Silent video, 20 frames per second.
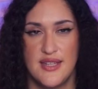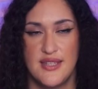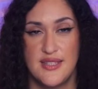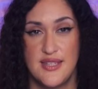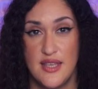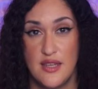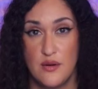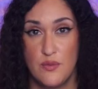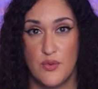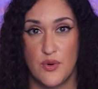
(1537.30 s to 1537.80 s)

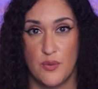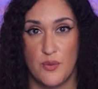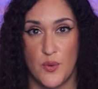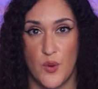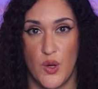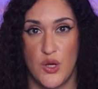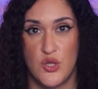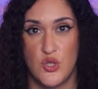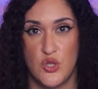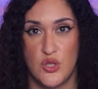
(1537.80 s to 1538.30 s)
Data
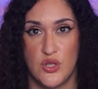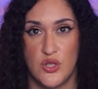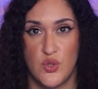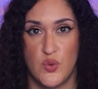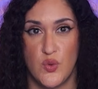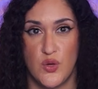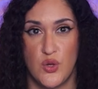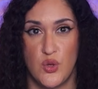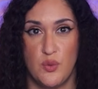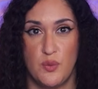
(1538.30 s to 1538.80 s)
preparation
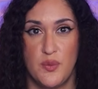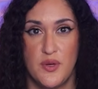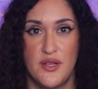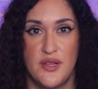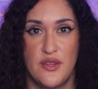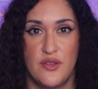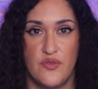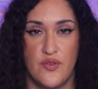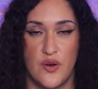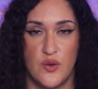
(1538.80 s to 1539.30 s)
is where you
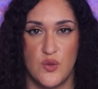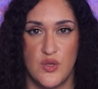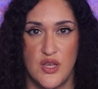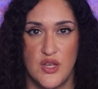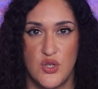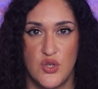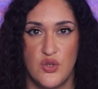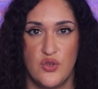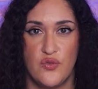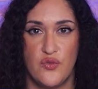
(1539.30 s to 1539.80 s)
build the
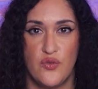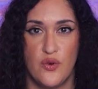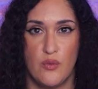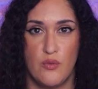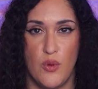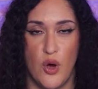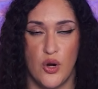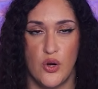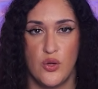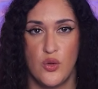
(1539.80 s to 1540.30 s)
foundation for
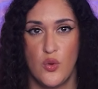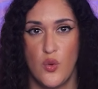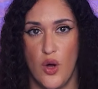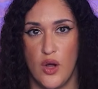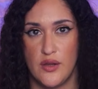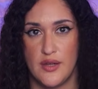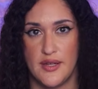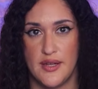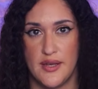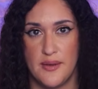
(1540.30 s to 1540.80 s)
model
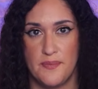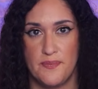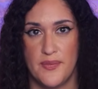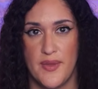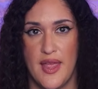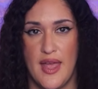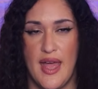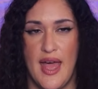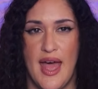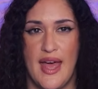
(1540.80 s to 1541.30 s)
quality.
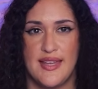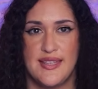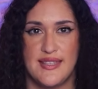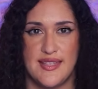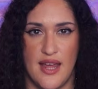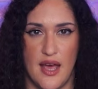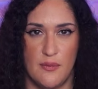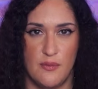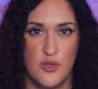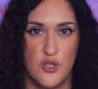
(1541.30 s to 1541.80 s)

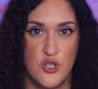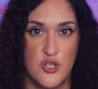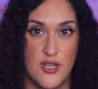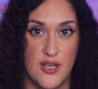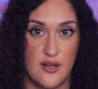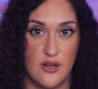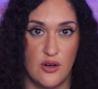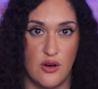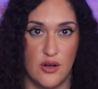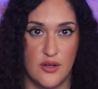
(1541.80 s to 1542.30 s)
Establish
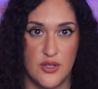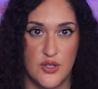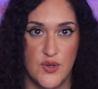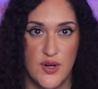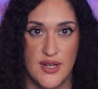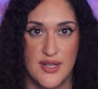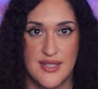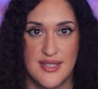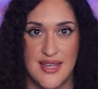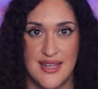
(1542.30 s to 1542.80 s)
data
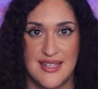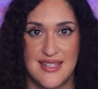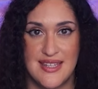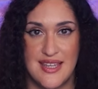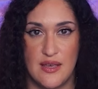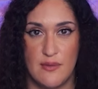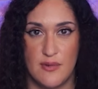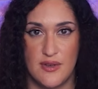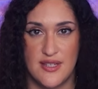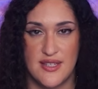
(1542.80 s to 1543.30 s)
contracts and
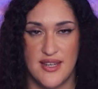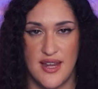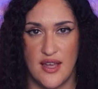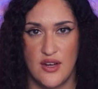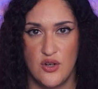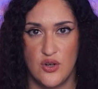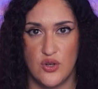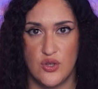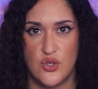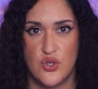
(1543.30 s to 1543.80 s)
schema
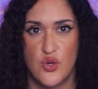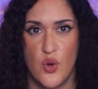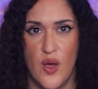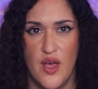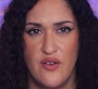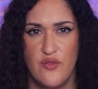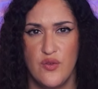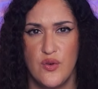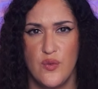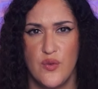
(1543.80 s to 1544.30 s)
standards so
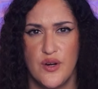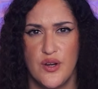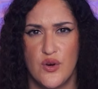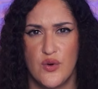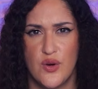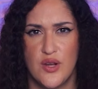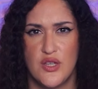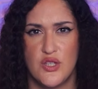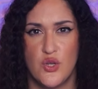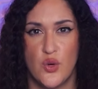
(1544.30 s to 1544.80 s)
everyone
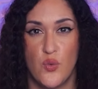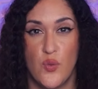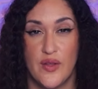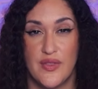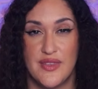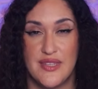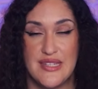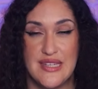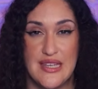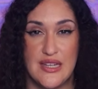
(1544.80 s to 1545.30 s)
agrees on
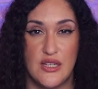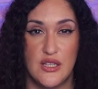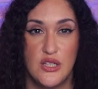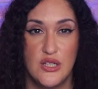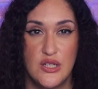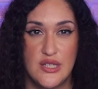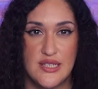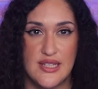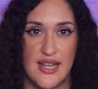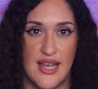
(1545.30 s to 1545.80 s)
what the data
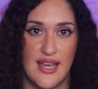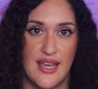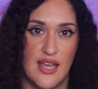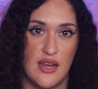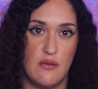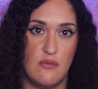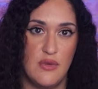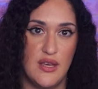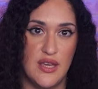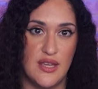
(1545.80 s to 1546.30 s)
looks like
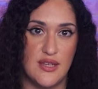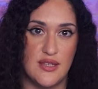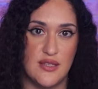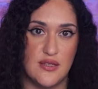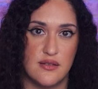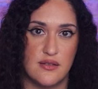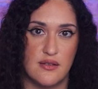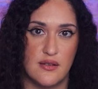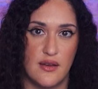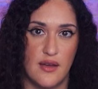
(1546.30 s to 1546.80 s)
and
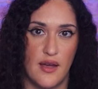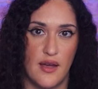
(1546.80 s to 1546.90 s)
means.